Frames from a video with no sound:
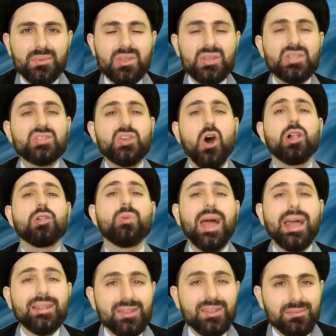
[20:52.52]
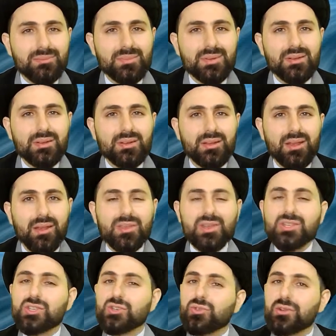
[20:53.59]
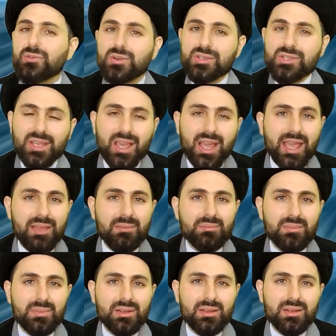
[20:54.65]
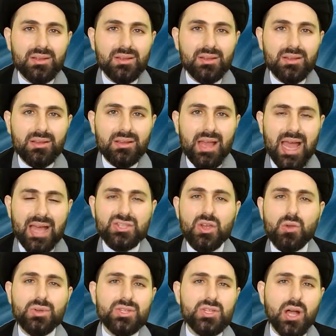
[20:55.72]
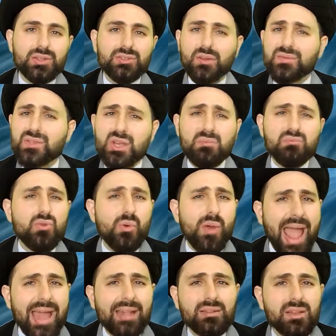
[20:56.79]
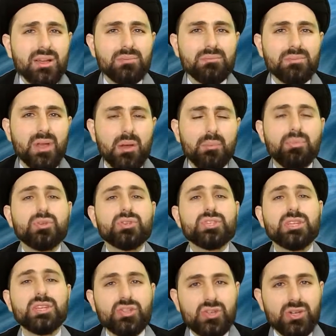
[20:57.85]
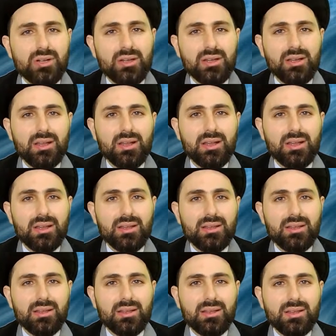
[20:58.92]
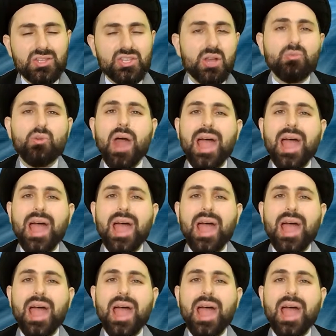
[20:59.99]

This is all random. This universe came as a result of some random procedure, some